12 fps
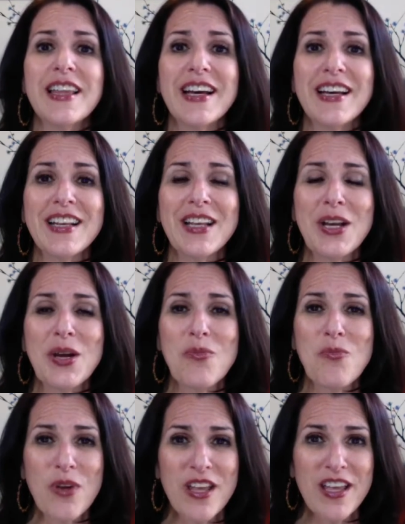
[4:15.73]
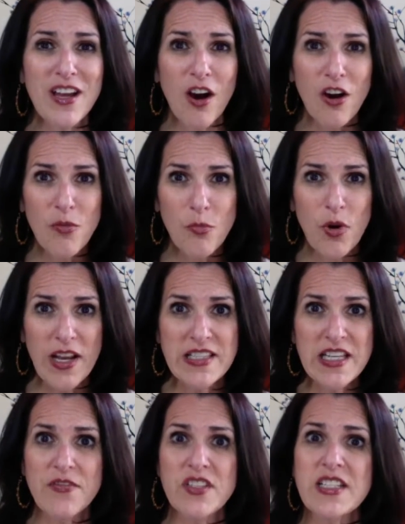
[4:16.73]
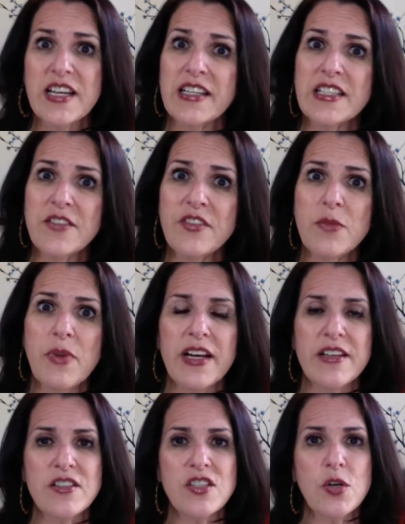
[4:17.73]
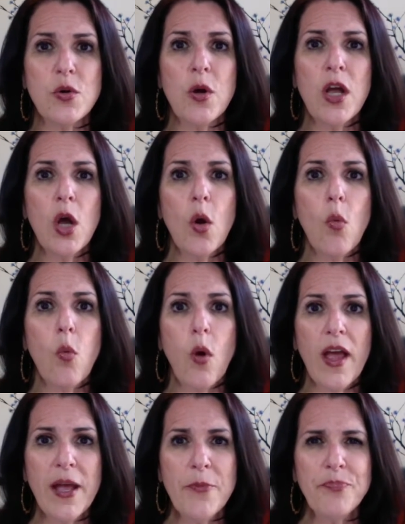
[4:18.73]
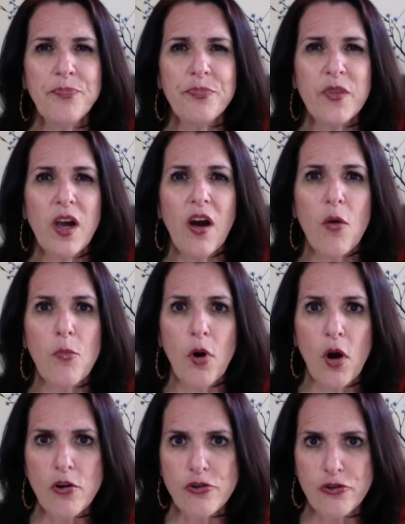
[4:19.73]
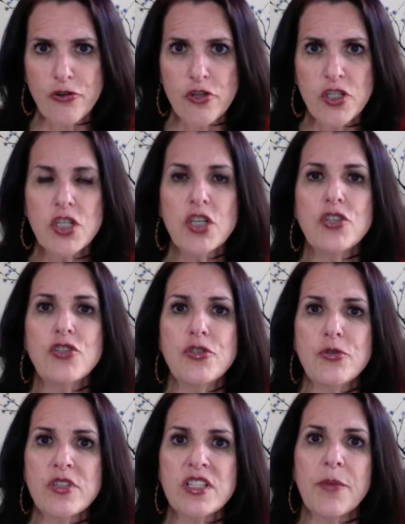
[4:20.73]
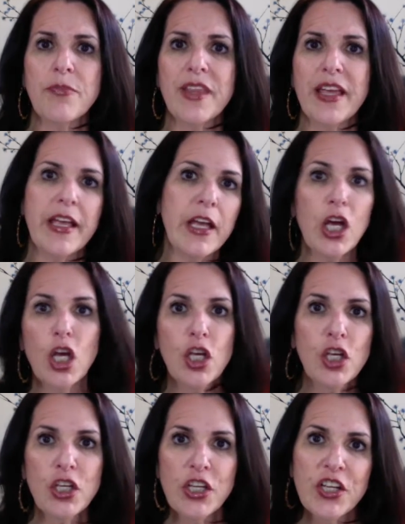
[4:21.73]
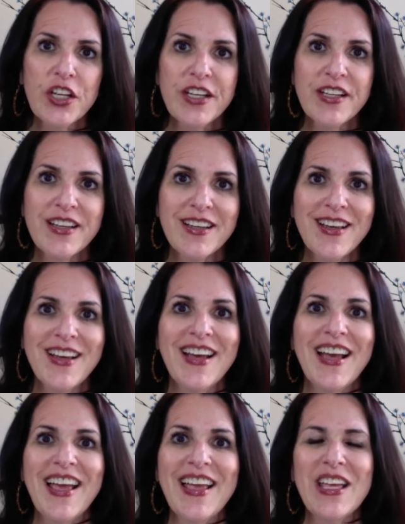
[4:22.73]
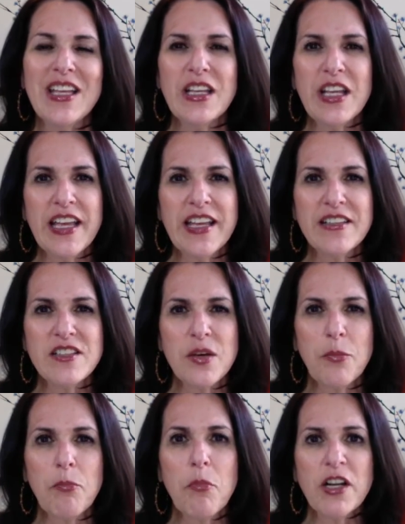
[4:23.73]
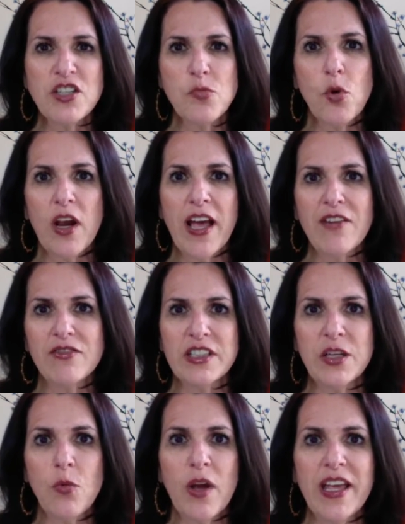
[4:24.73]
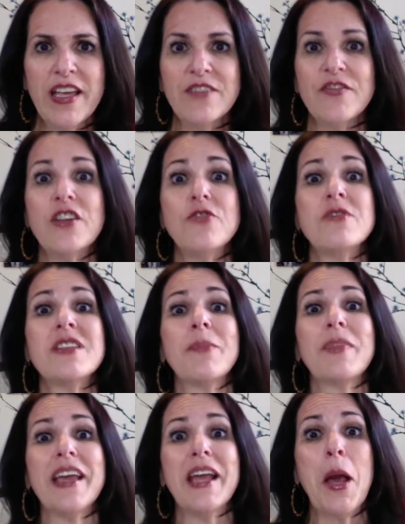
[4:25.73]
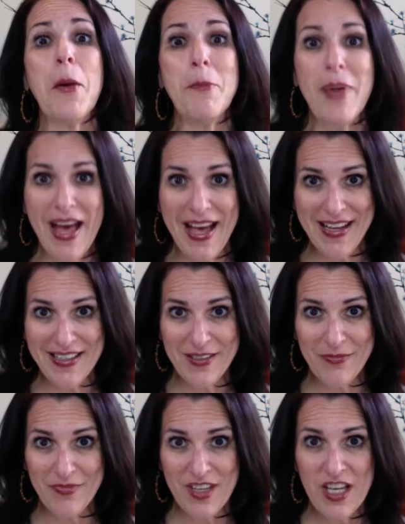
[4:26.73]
that we our brains have this negativity bias. So when our partners do something good, it, it's much more heavily weighed if they do something bad.